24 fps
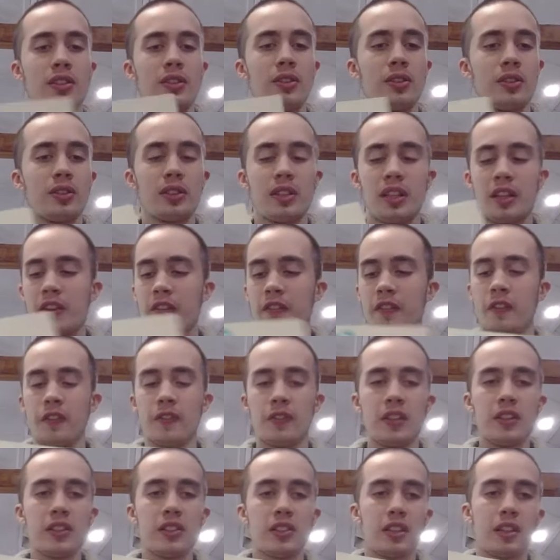this is like a
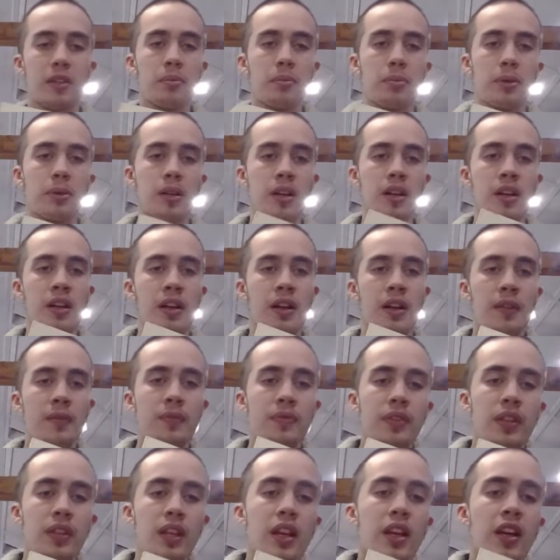50-cent book.
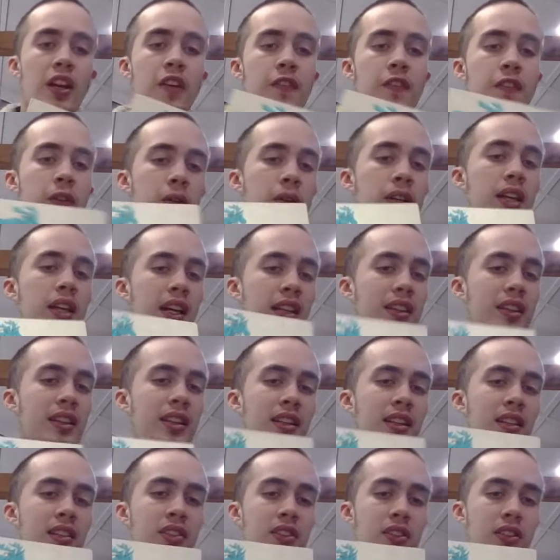If you get
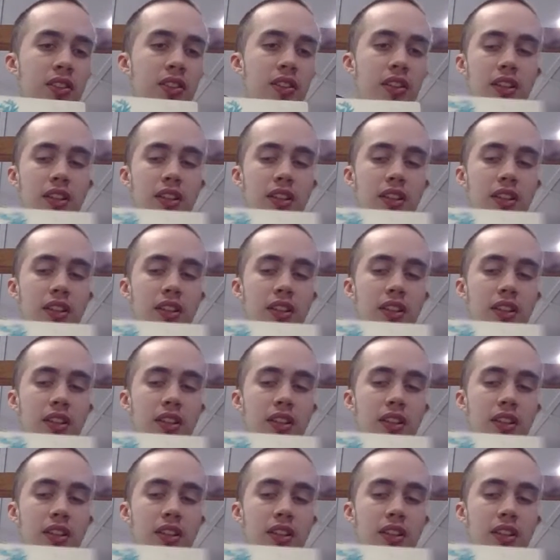this,